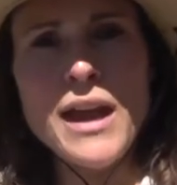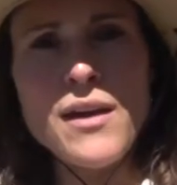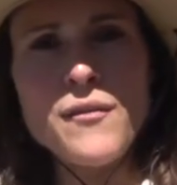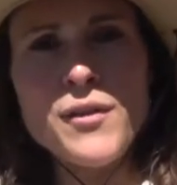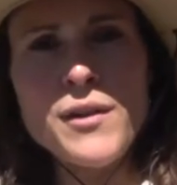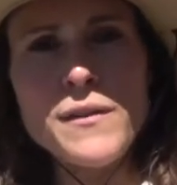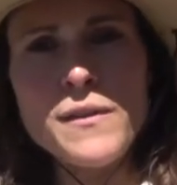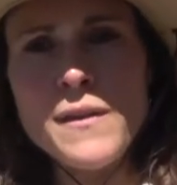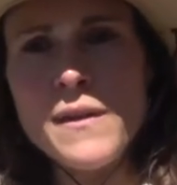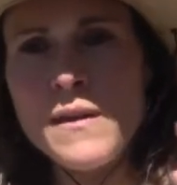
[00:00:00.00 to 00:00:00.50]

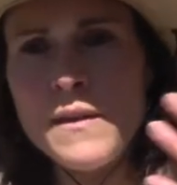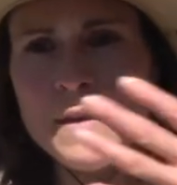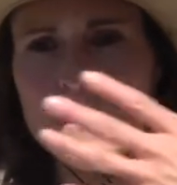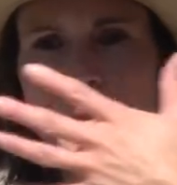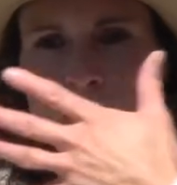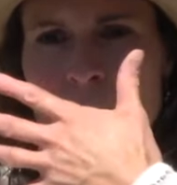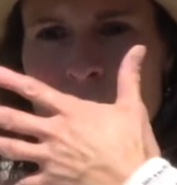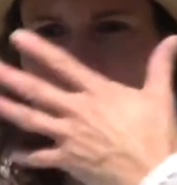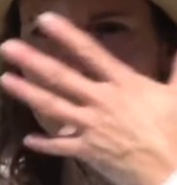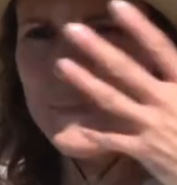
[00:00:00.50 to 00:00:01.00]
everything
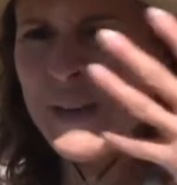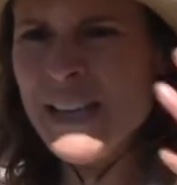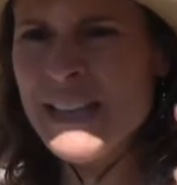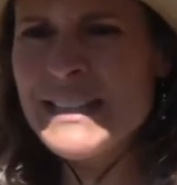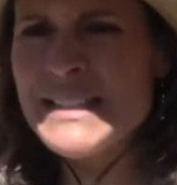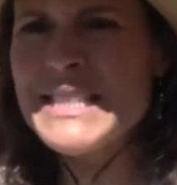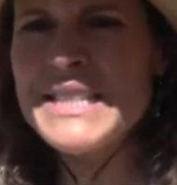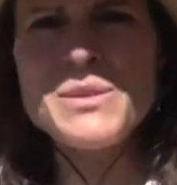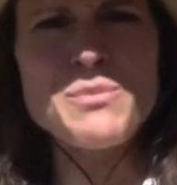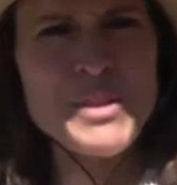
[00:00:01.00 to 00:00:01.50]
that it
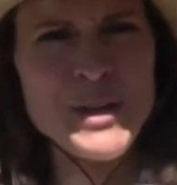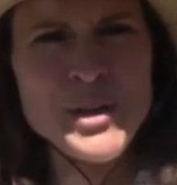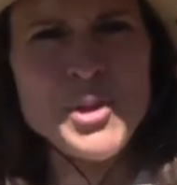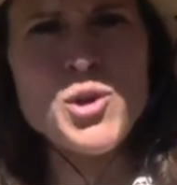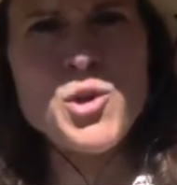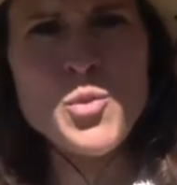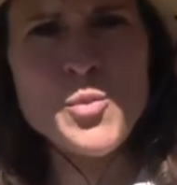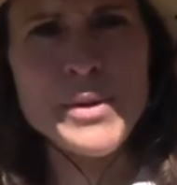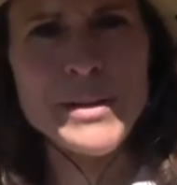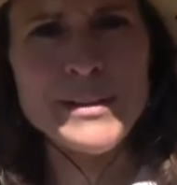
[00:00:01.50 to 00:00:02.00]
means to be
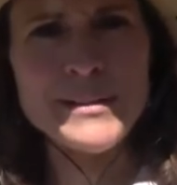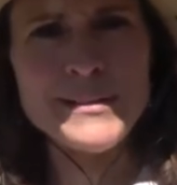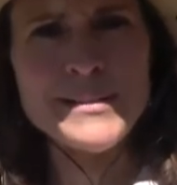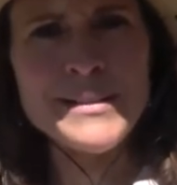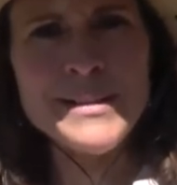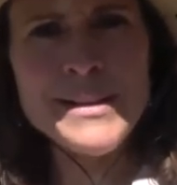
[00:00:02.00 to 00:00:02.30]
human.